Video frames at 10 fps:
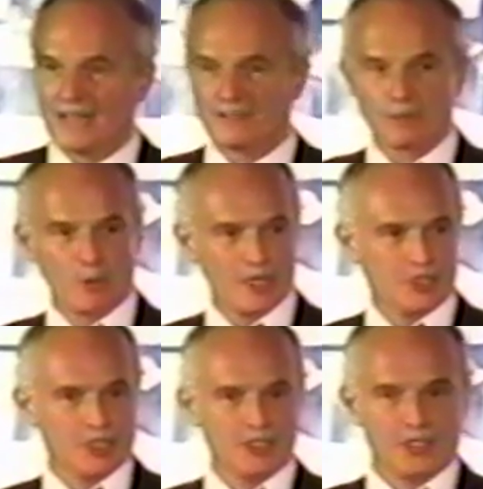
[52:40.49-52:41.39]
have some
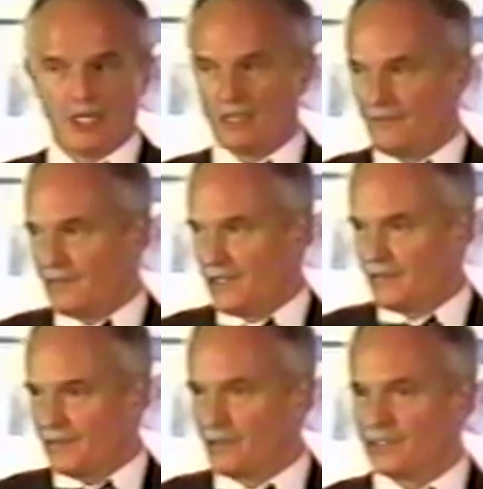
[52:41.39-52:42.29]
questions, and
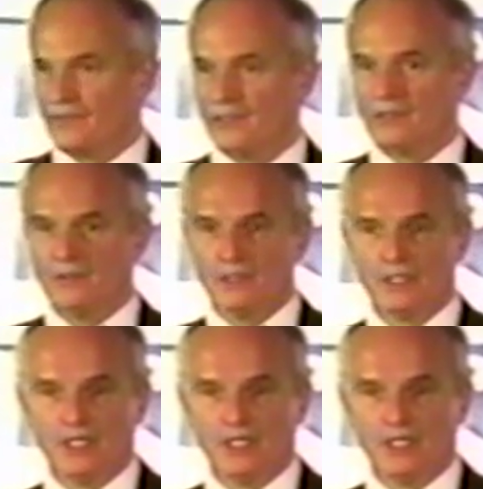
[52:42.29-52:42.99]
if those of you